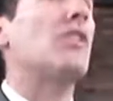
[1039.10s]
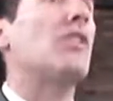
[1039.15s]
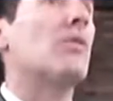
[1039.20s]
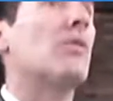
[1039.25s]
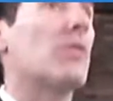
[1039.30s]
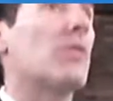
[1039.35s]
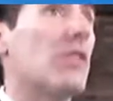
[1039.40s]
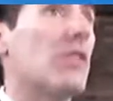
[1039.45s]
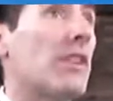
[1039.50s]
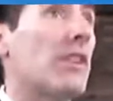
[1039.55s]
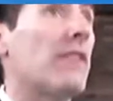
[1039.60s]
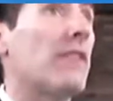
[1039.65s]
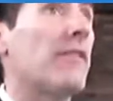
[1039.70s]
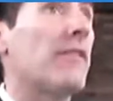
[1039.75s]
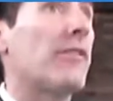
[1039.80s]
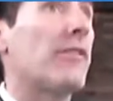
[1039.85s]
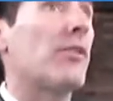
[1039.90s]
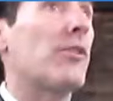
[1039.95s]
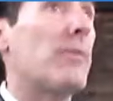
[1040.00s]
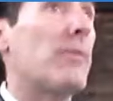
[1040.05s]
you were looking
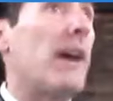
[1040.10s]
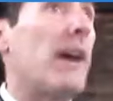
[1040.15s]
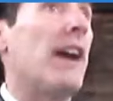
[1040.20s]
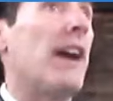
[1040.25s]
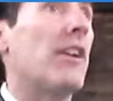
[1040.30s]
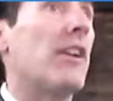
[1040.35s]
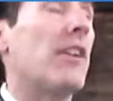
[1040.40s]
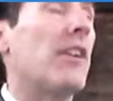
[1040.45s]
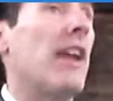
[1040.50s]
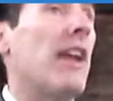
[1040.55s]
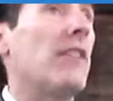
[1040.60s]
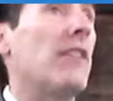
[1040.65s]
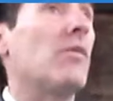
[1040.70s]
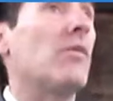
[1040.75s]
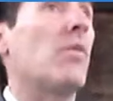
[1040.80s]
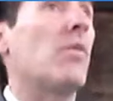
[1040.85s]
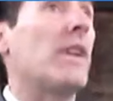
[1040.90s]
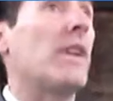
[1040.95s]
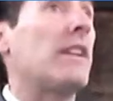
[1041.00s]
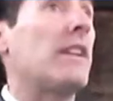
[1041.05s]
for a buyer and
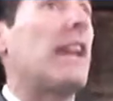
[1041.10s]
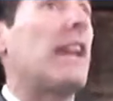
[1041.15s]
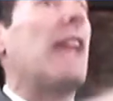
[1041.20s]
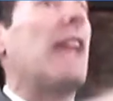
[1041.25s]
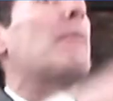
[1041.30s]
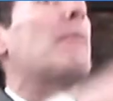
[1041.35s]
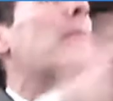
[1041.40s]
what came